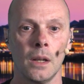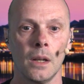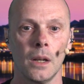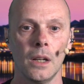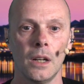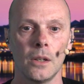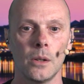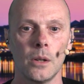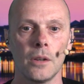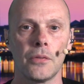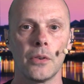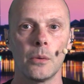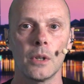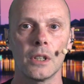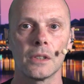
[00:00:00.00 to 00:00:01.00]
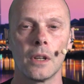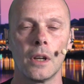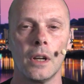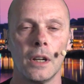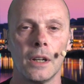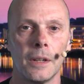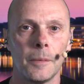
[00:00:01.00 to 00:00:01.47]
Hello everyone,
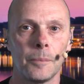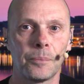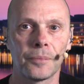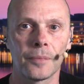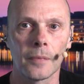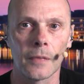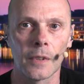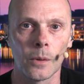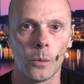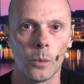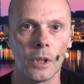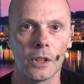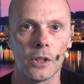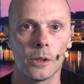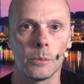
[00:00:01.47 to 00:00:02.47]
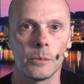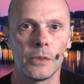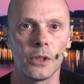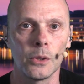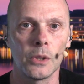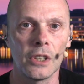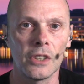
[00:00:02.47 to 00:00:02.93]
welcome
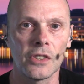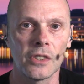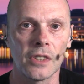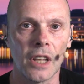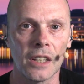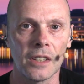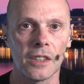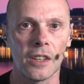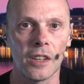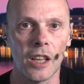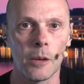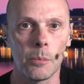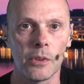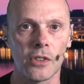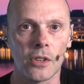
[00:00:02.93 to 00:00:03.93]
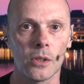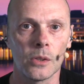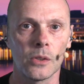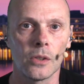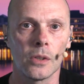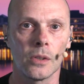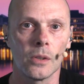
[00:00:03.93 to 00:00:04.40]
to this 10th
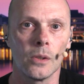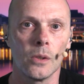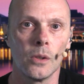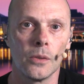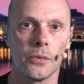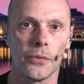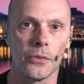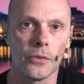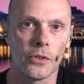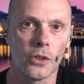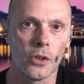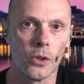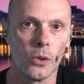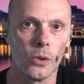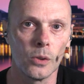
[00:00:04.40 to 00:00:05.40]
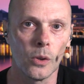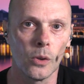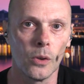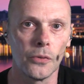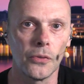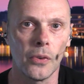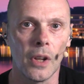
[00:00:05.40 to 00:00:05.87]
episode of School
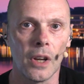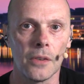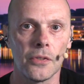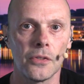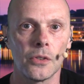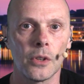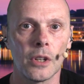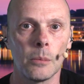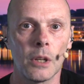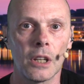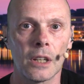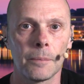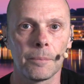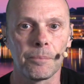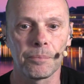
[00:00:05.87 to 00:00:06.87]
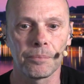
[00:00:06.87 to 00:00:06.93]
of Live Streaming.